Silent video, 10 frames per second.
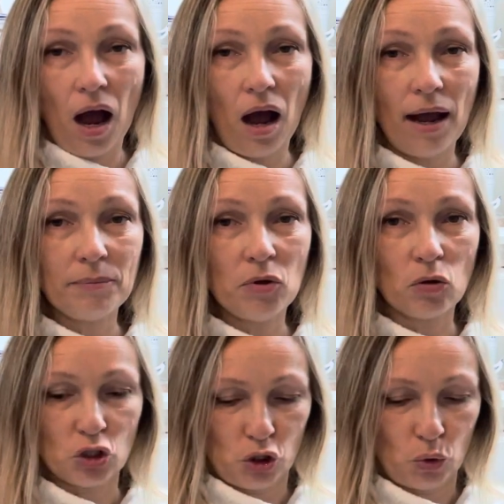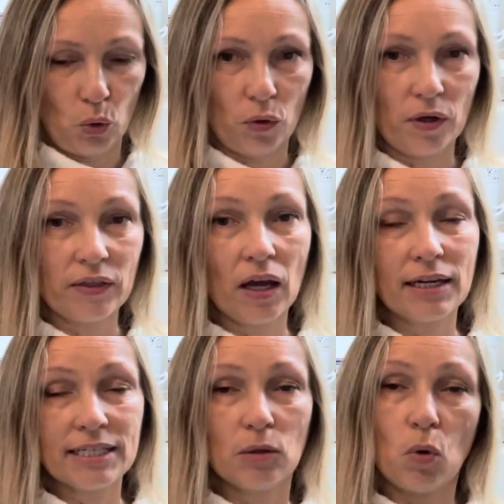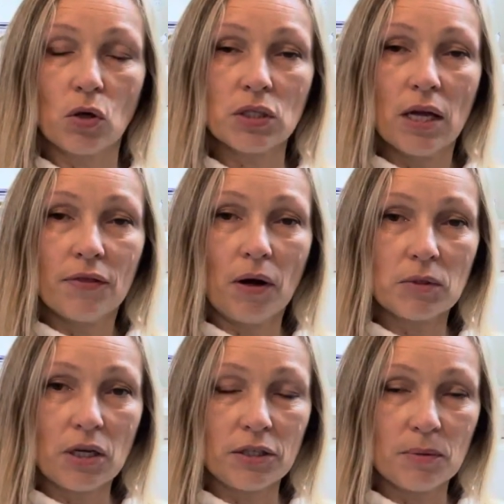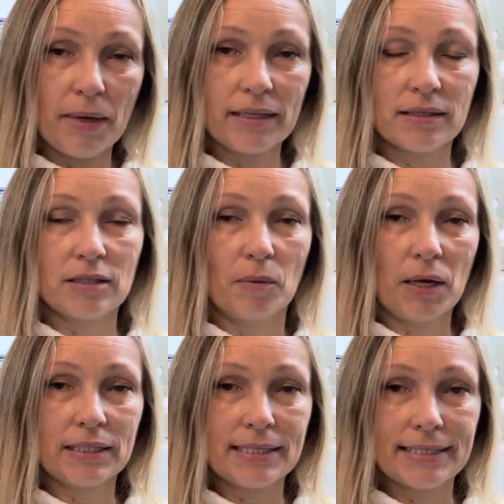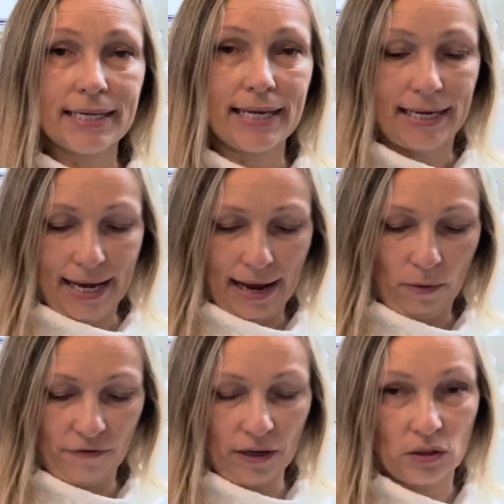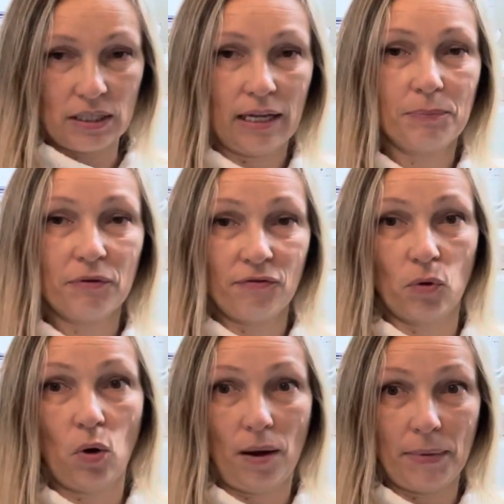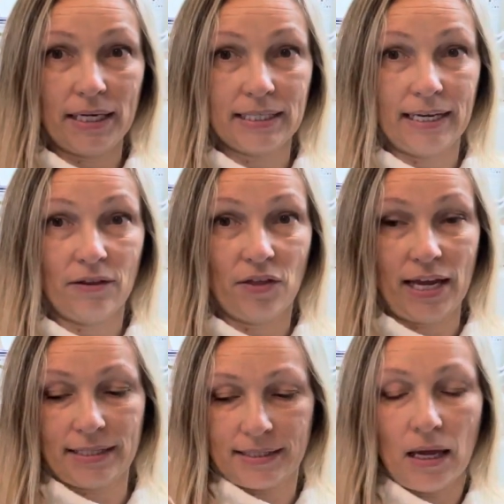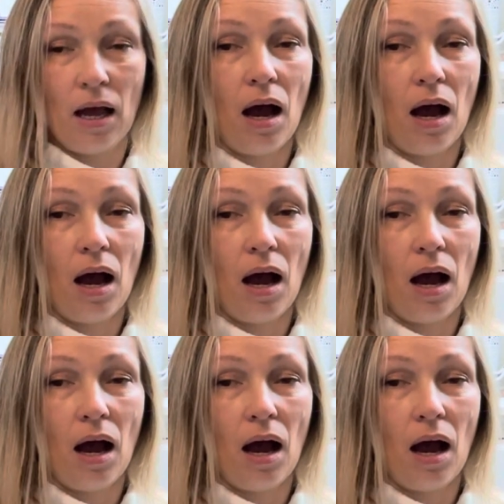I'm not sure, that the idea was that I was going to make this up and see how I felt in it before I made it in this.